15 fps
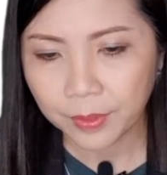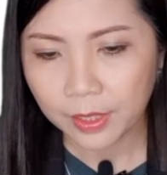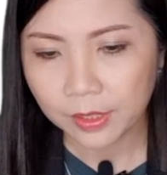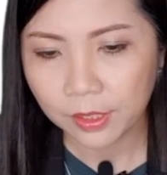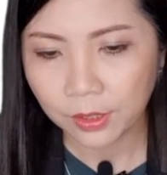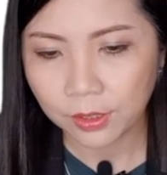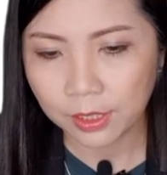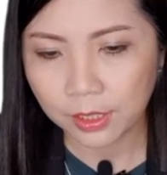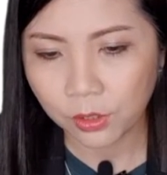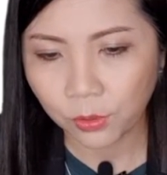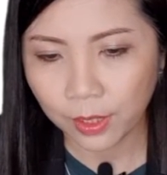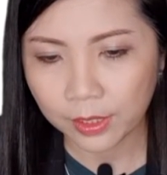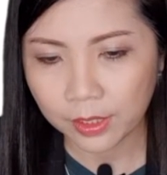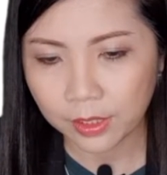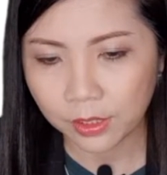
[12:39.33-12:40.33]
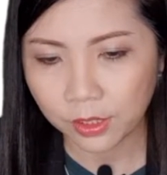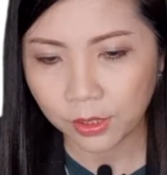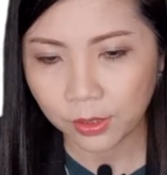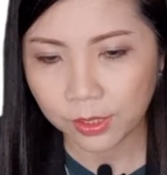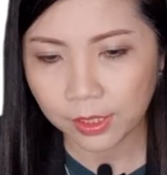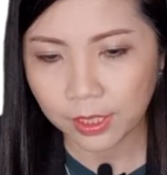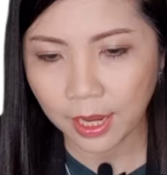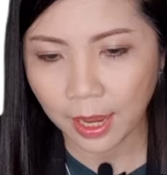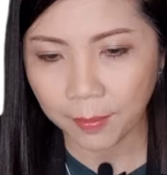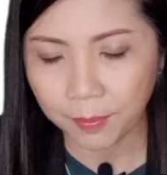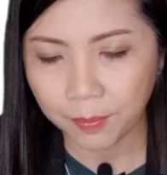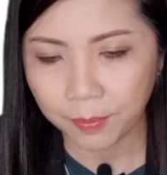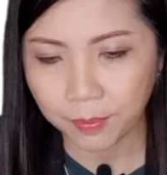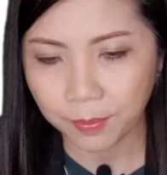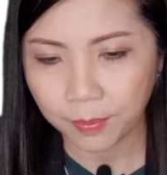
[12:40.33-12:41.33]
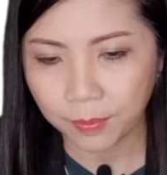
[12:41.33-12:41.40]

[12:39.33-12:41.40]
so this 22 cm.